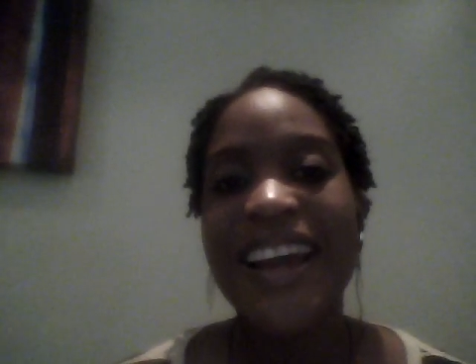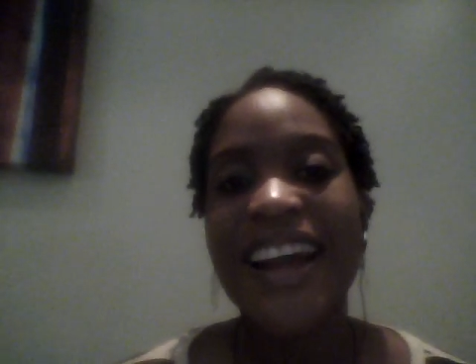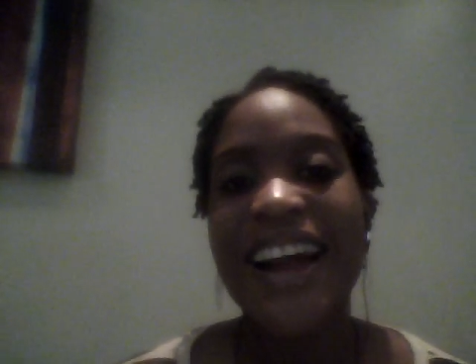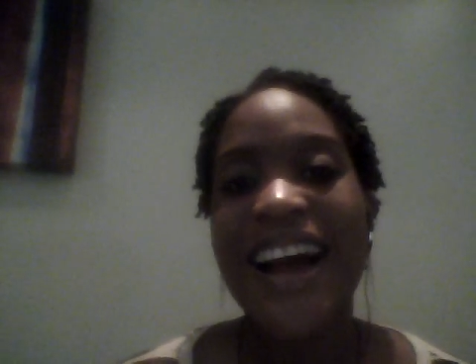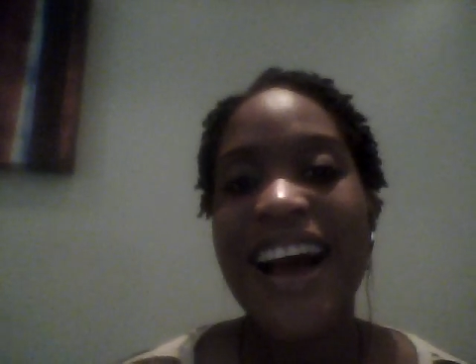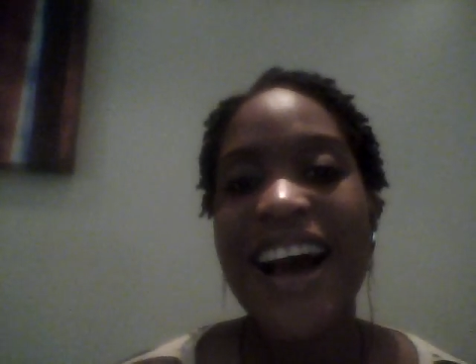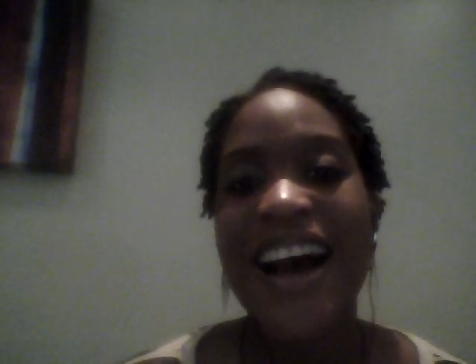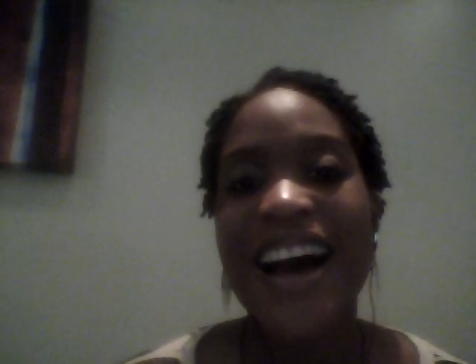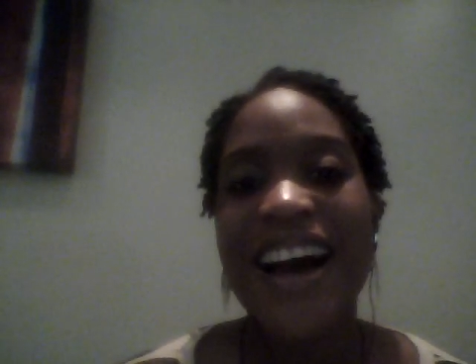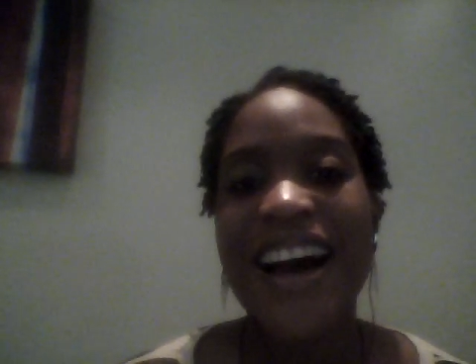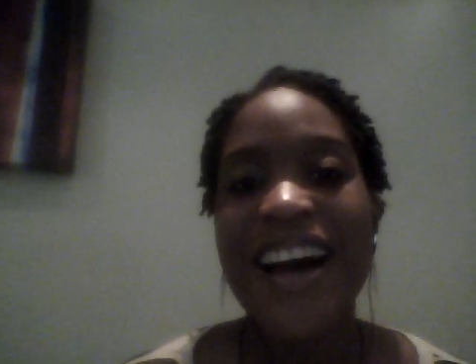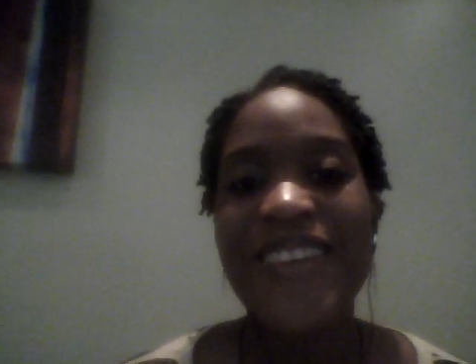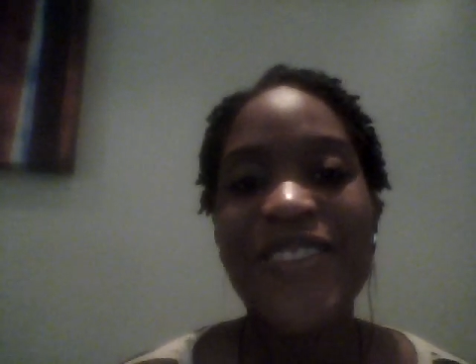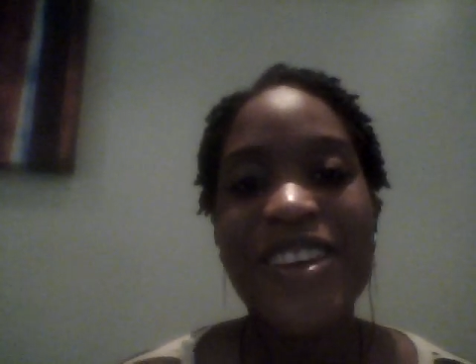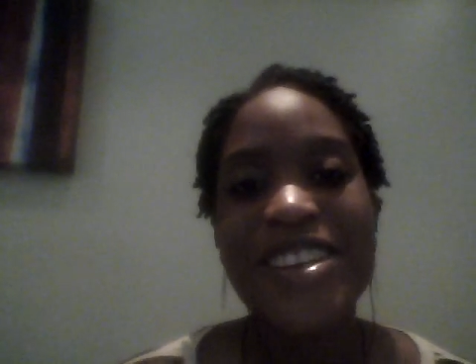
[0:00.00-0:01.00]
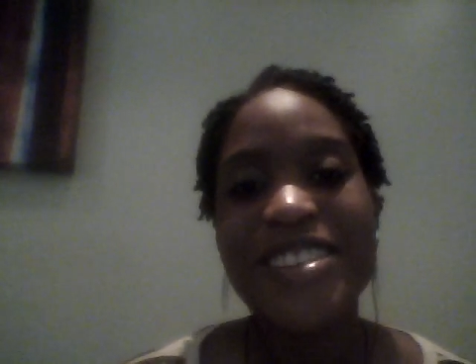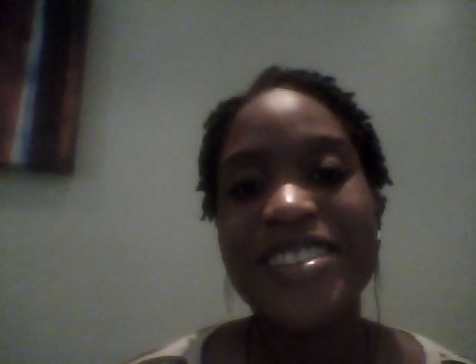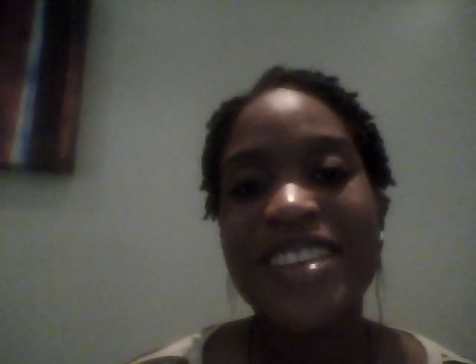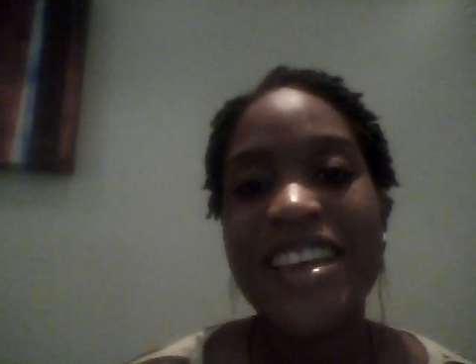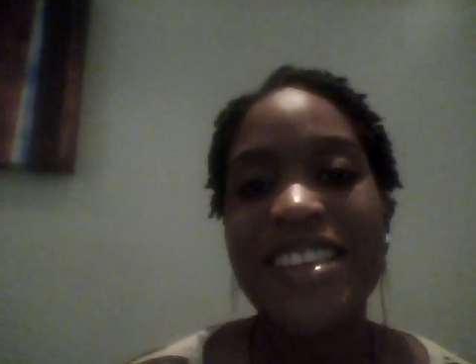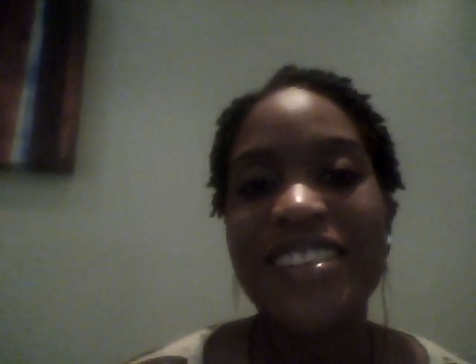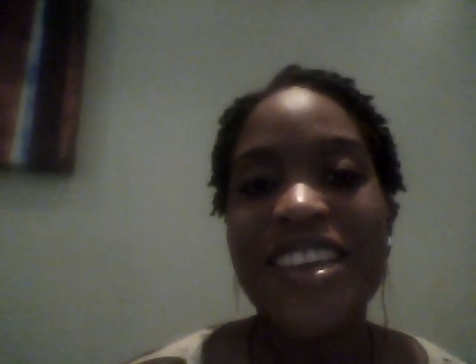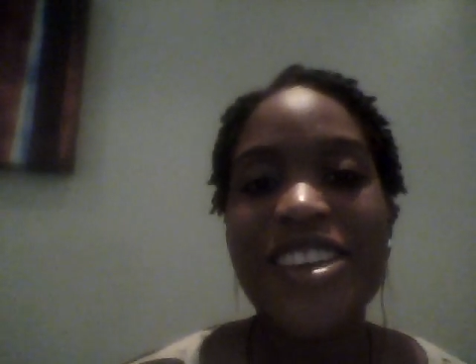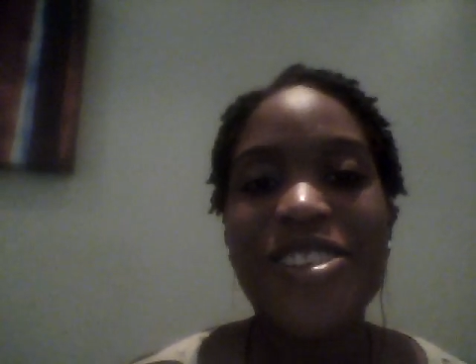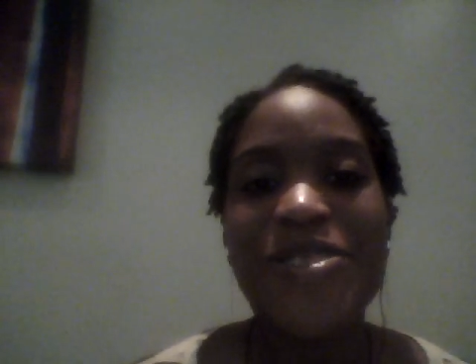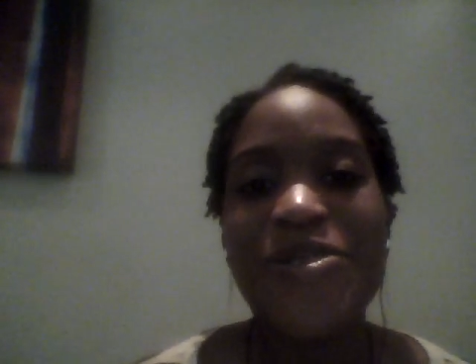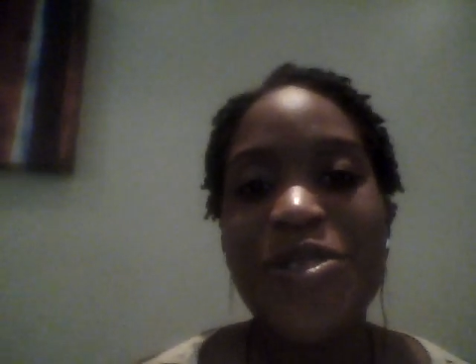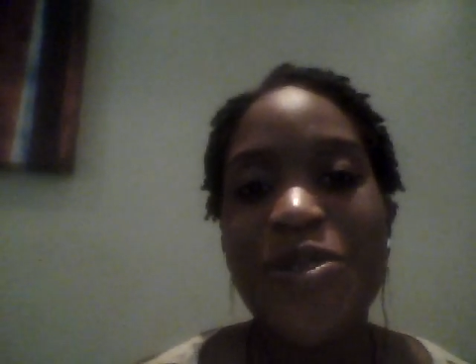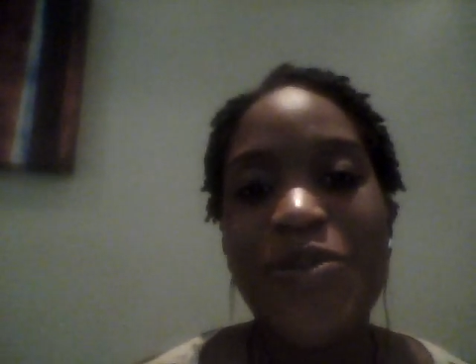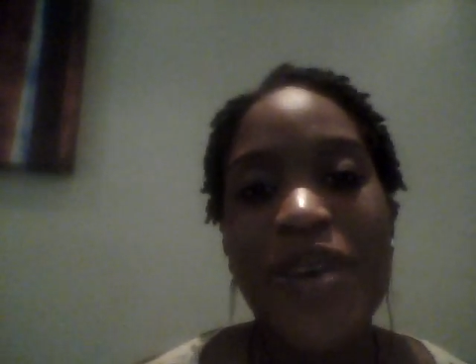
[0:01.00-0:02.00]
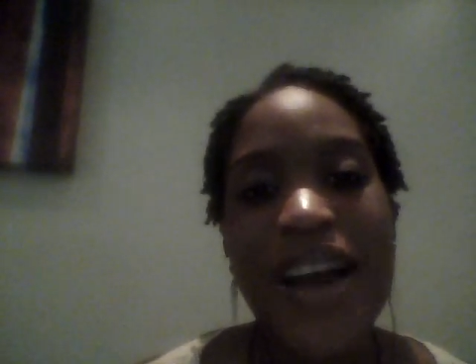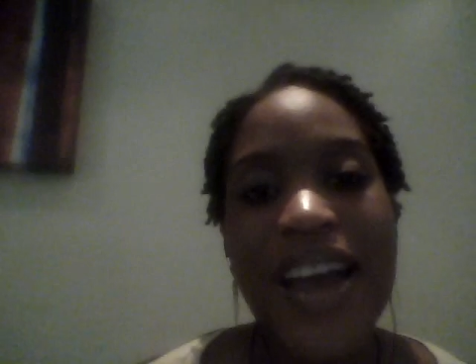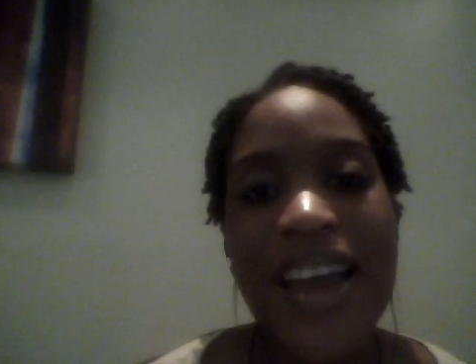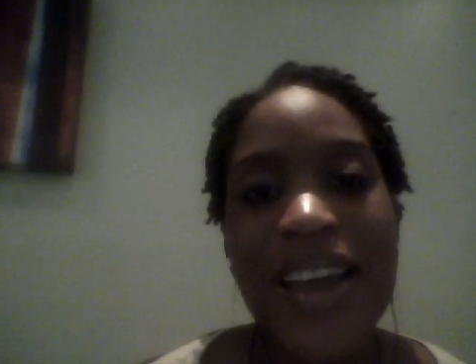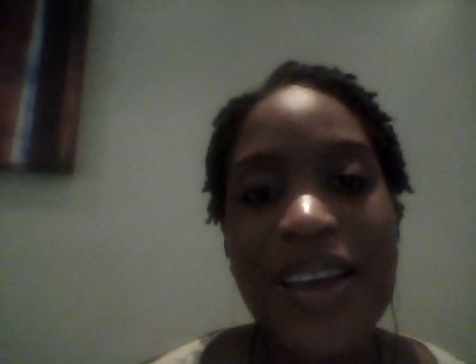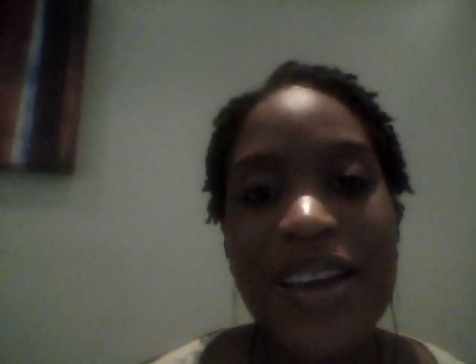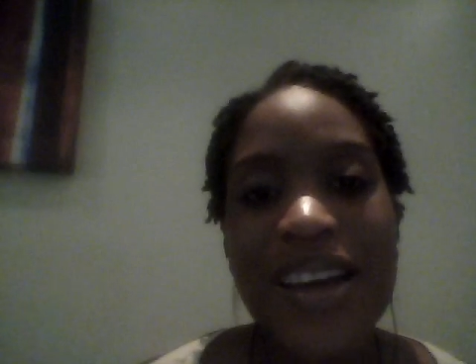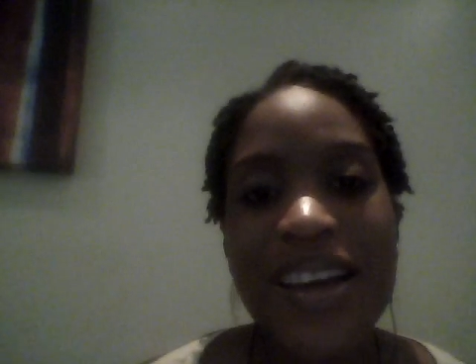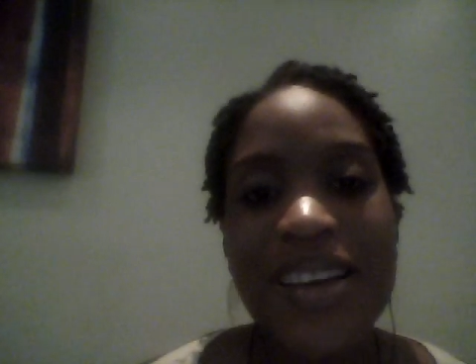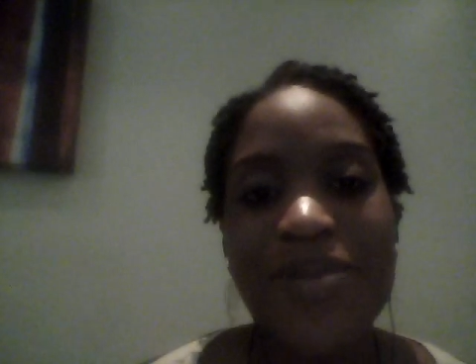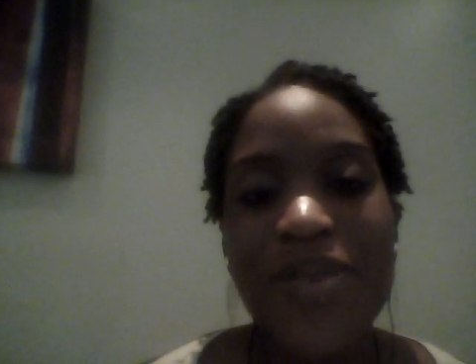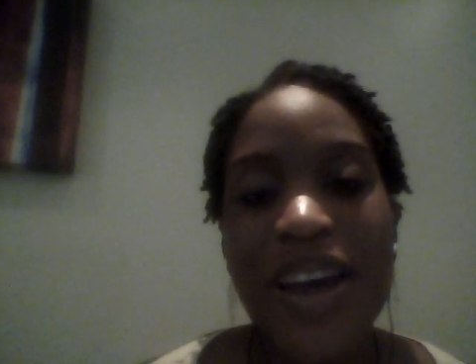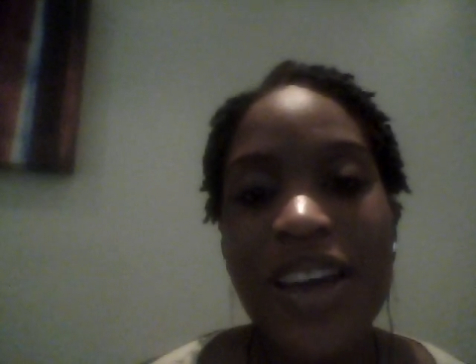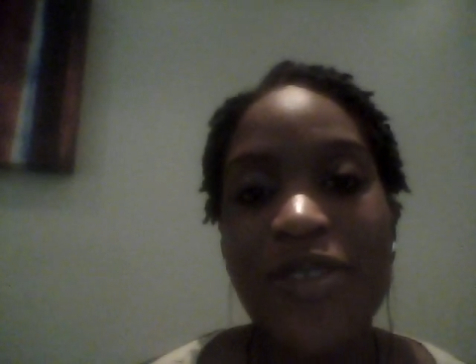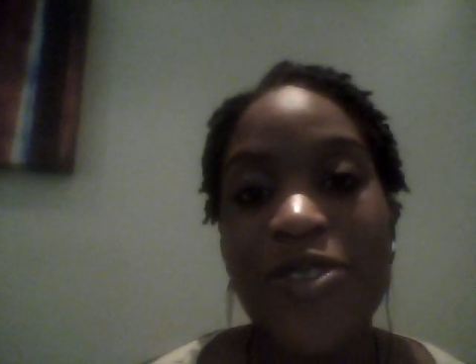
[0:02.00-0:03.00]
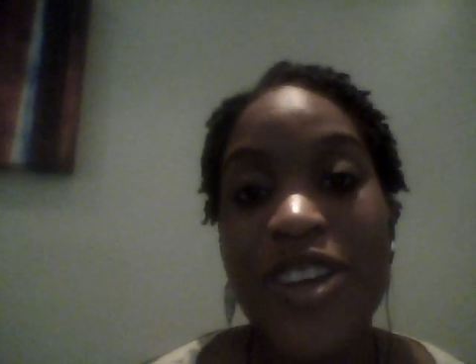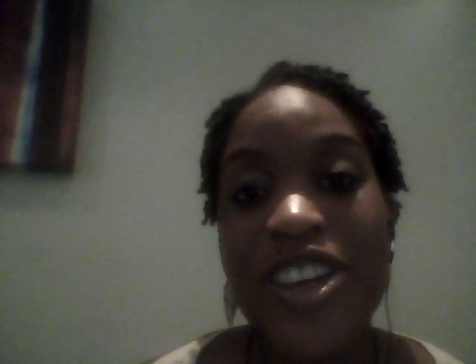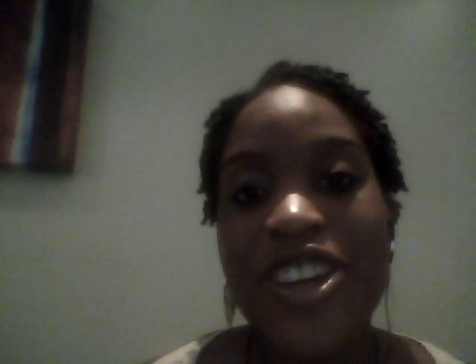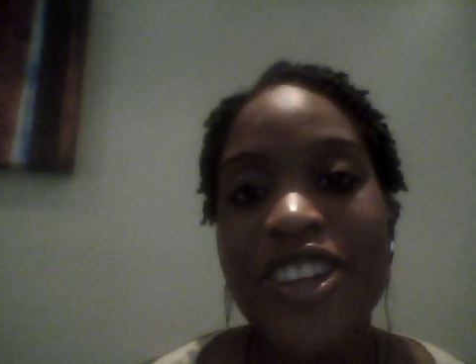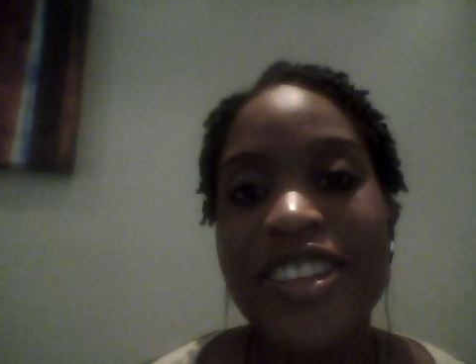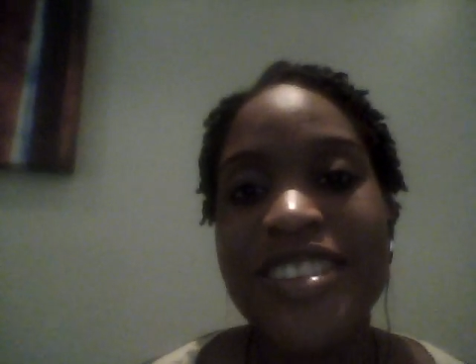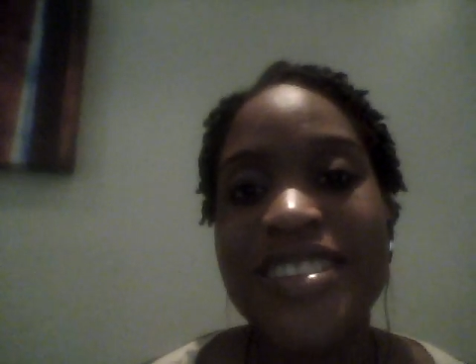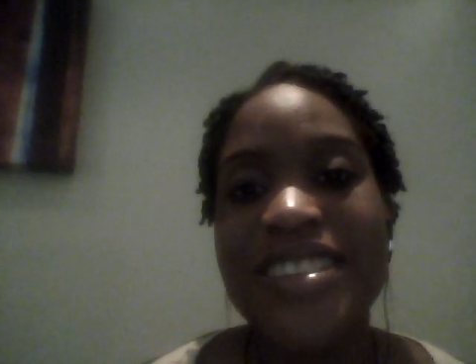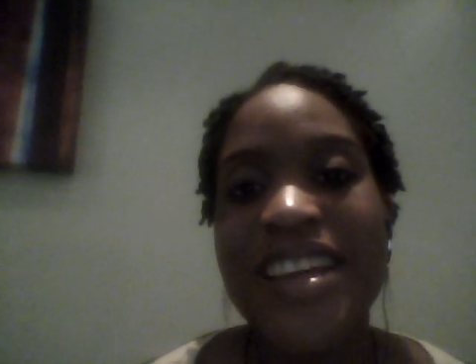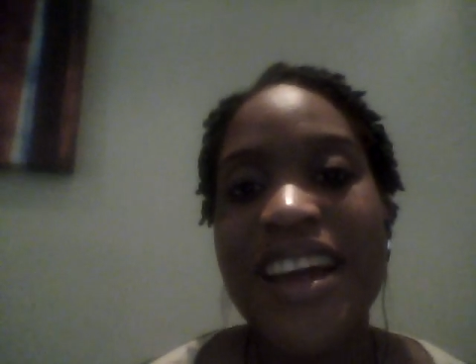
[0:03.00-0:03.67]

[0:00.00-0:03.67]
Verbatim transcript: Uh, I want to say thank you for my my readers